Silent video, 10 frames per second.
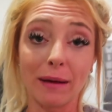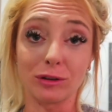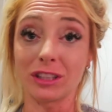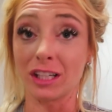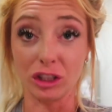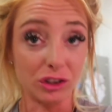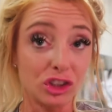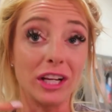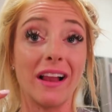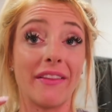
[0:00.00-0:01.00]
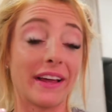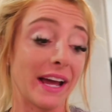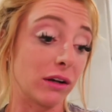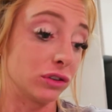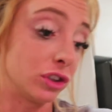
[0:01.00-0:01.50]
I'm just gonna chill on the
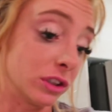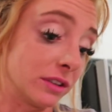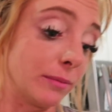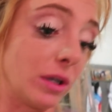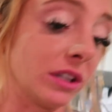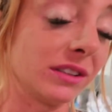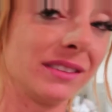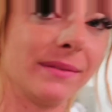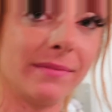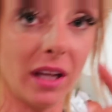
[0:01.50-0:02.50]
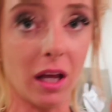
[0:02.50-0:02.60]
couch, chill some balls.